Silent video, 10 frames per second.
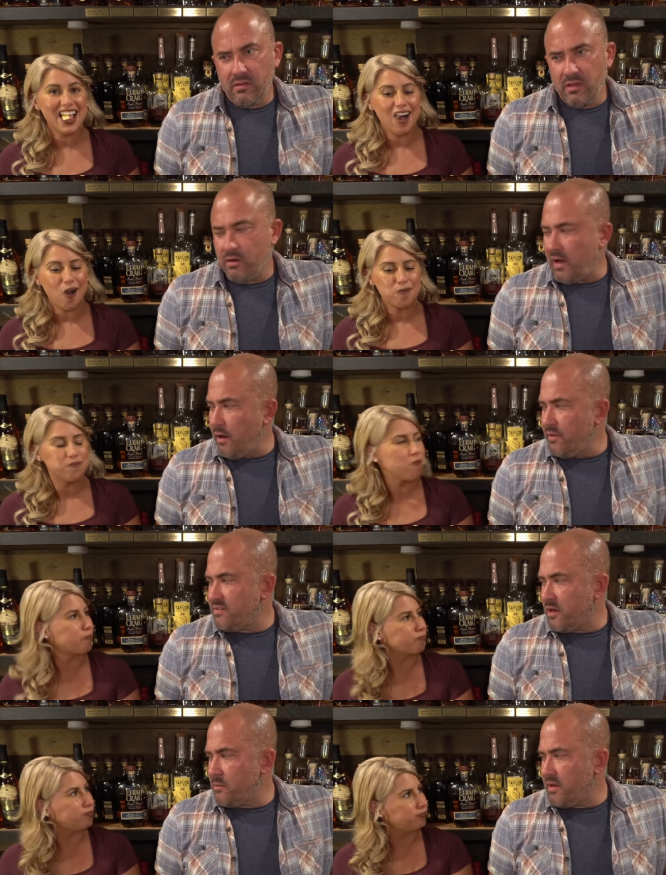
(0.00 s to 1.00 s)
Speaker 1: you know, I
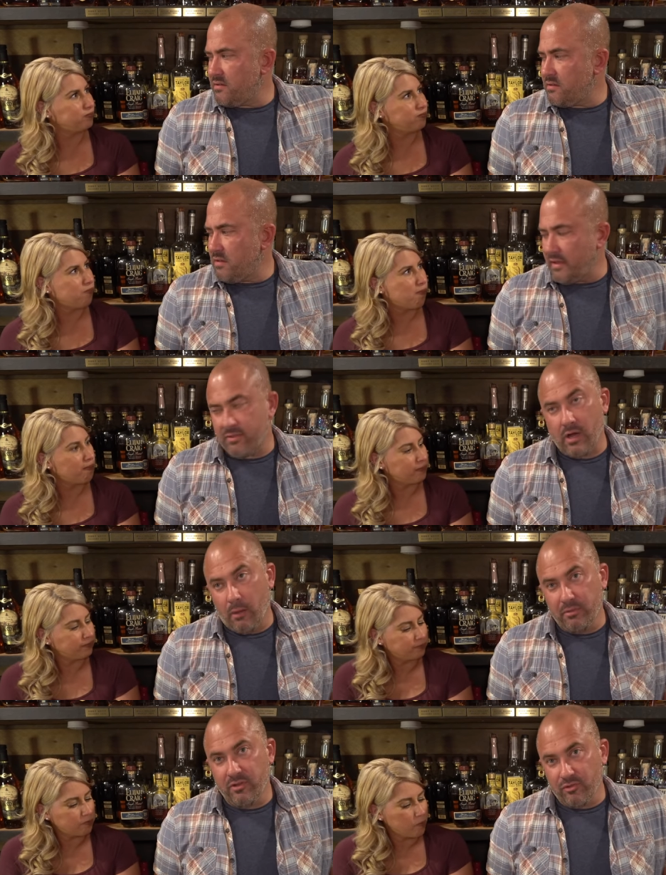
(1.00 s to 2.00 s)
always talk about like the
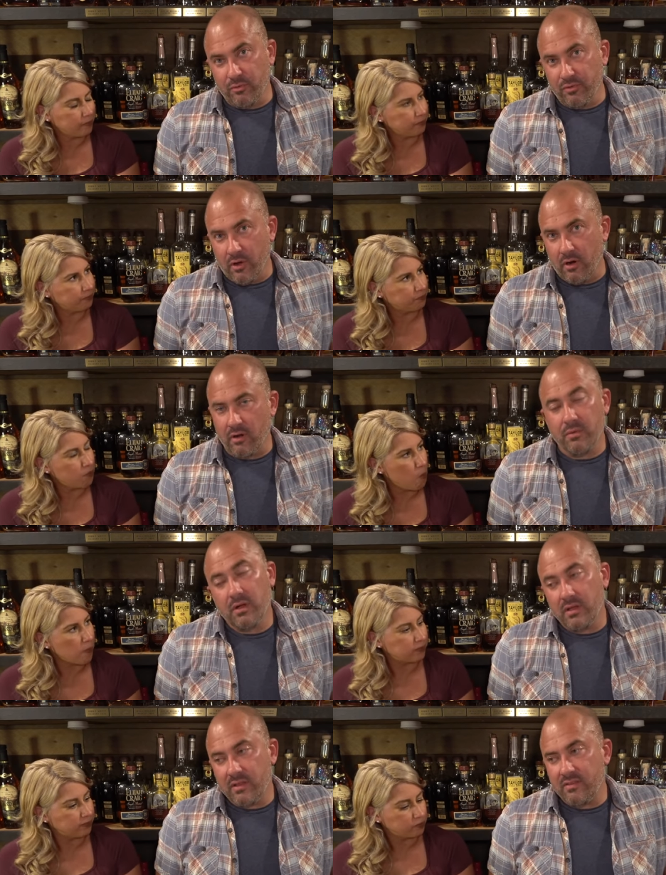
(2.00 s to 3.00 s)
competition was hard.
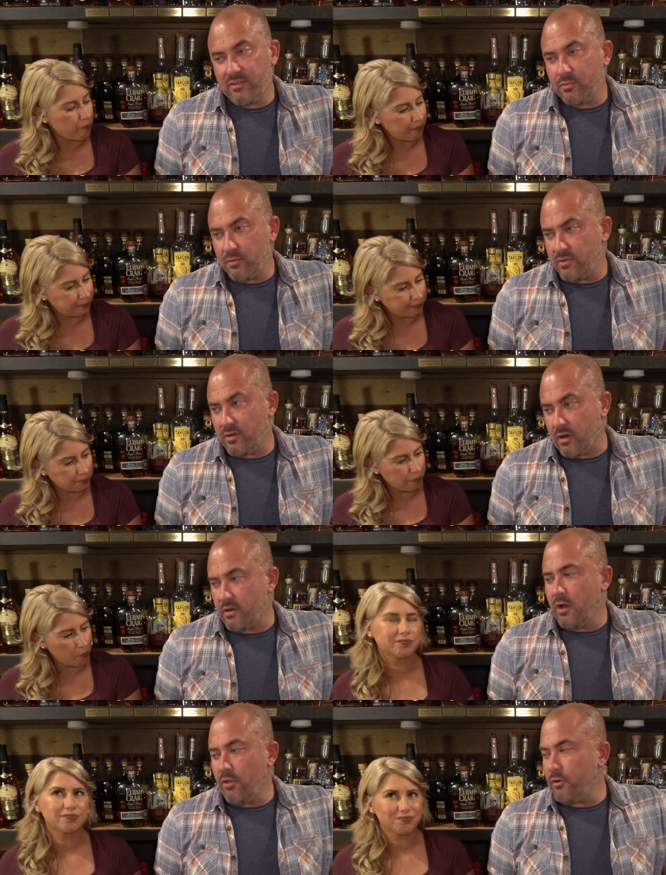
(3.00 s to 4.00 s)
Well, it, this one was
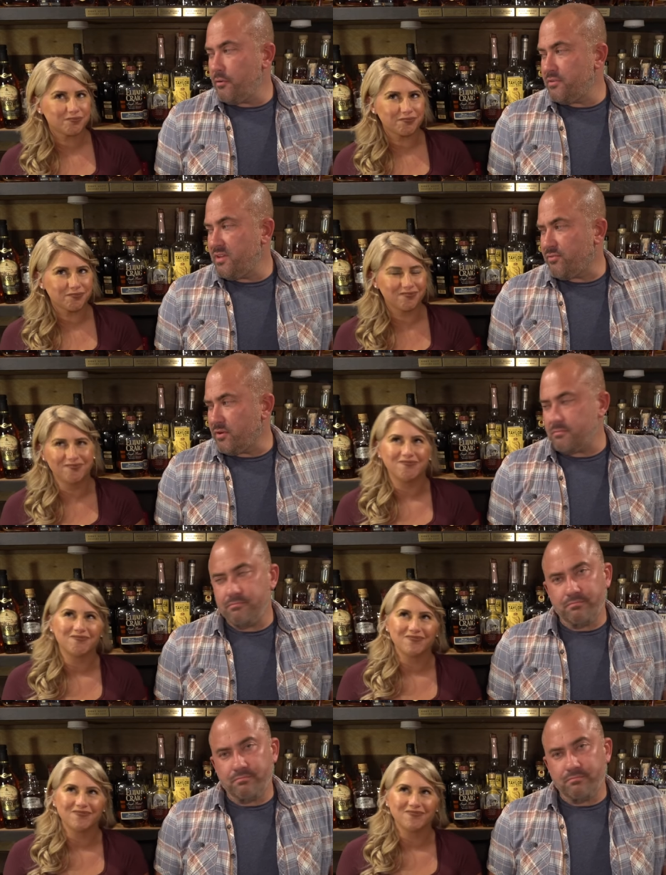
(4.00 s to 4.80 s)
hard, although it was different.